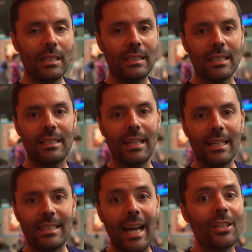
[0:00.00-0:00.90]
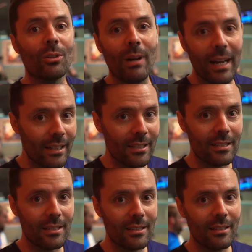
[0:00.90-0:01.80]
just
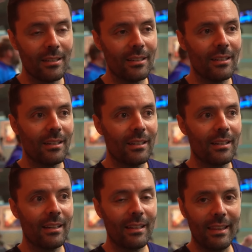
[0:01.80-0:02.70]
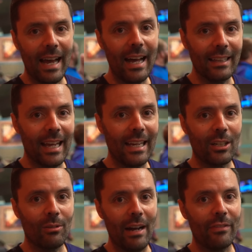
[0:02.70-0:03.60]
exaggerates that lane
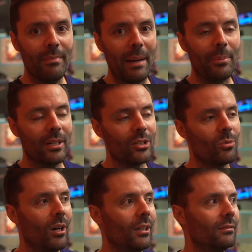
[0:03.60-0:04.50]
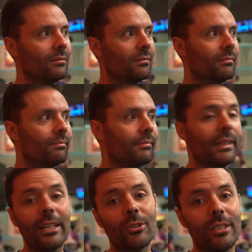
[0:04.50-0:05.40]
graph mapping as well.
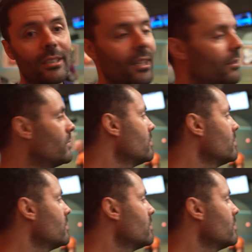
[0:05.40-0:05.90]
Interesting stuff.